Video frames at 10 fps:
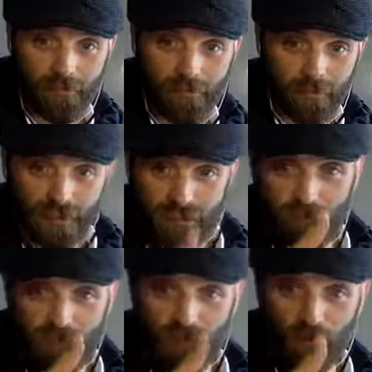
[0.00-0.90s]
What's it
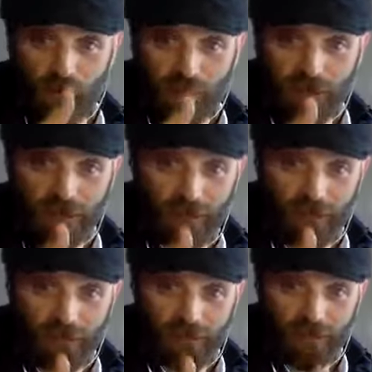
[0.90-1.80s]
doing in the wording?
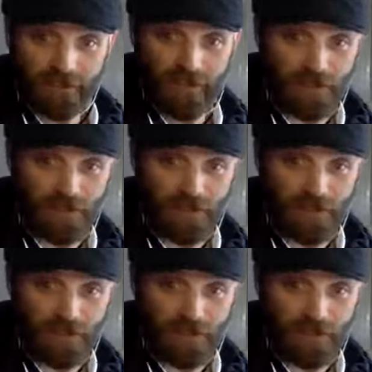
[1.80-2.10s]
It's